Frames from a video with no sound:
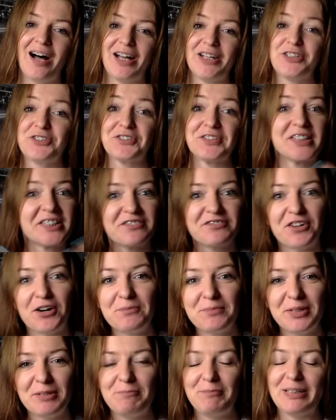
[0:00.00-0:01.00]

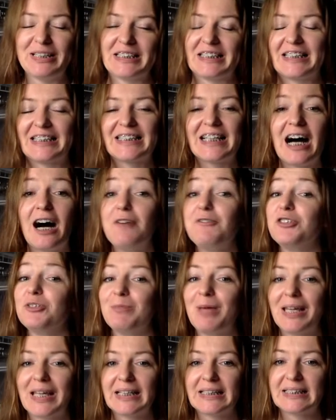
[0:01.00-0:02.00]
transform your business, how to
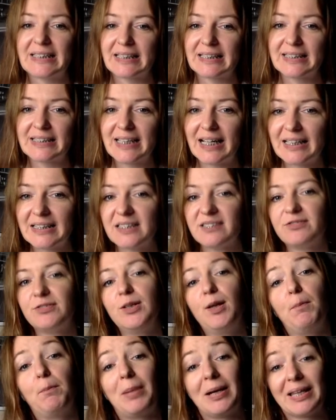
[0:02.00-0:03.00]
make it
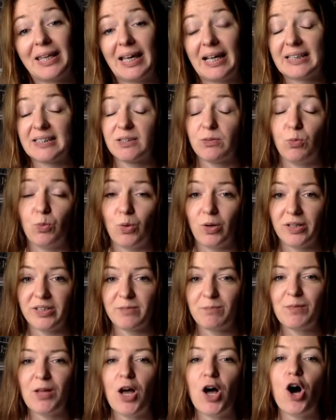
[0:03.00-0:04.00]
successful, but guess
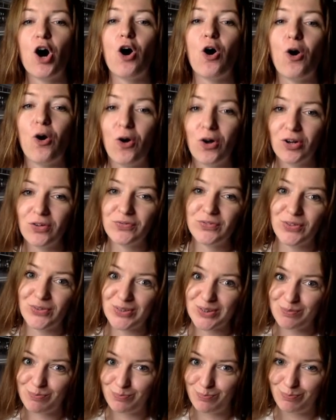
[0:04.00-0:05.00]
what? All of
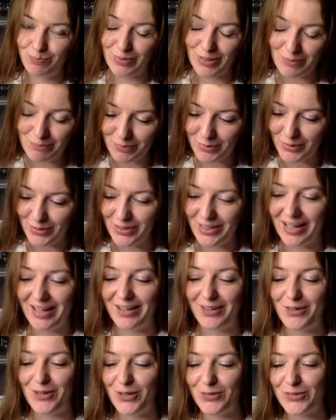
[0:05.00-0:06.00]
those people,
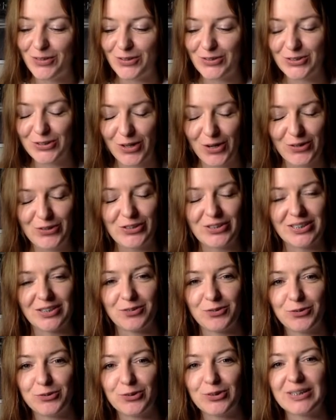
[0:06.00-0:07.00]
all those coaches
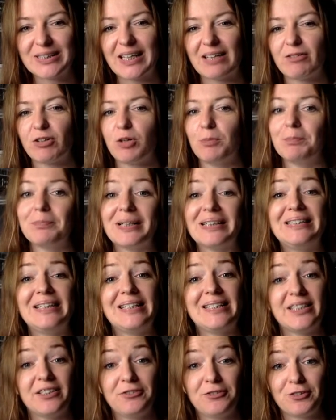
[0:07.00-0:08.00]
and gurus have a completely
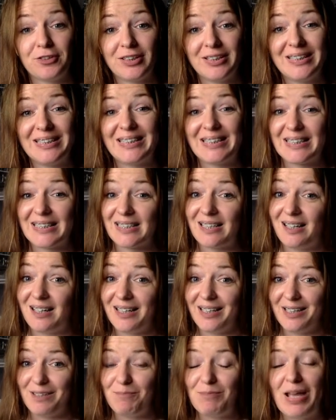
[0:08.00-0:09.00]
different
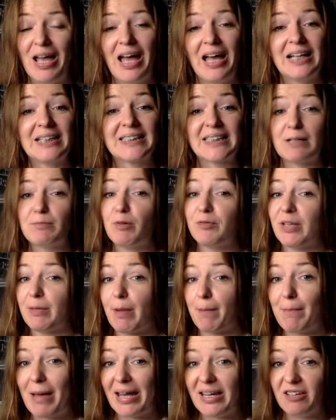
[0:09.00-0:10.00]
design. Some of
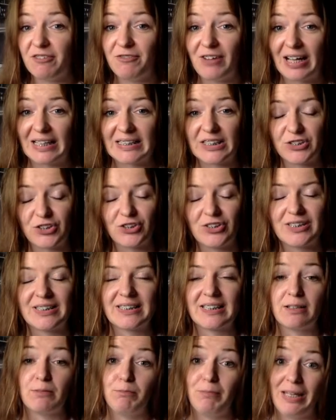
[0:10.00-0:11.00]
them are manifestors,
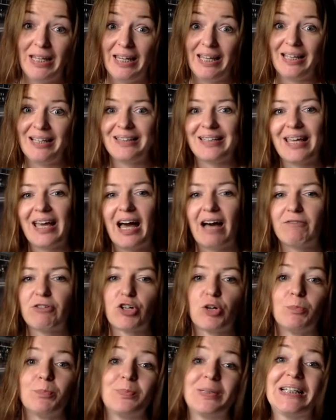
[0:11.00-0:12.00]
meaning they have a
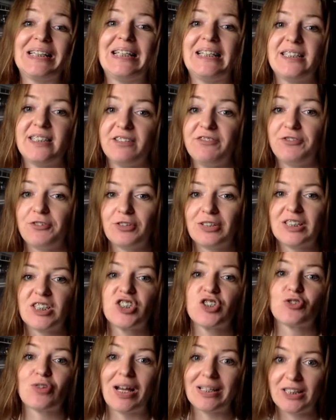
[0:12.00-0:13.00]
completely different
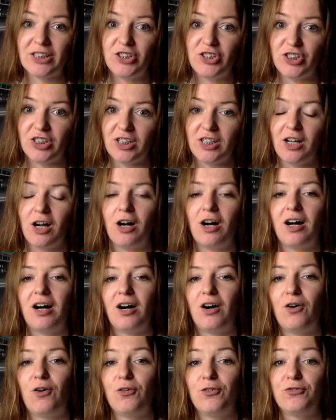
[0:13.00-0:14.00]
strategy
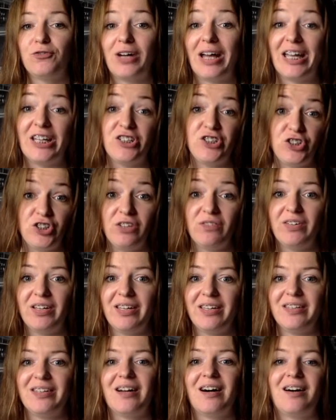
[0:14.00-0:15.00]
of
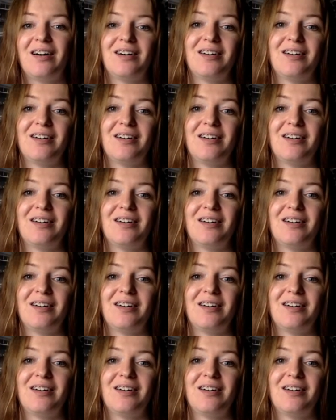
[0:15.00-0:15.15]
achieving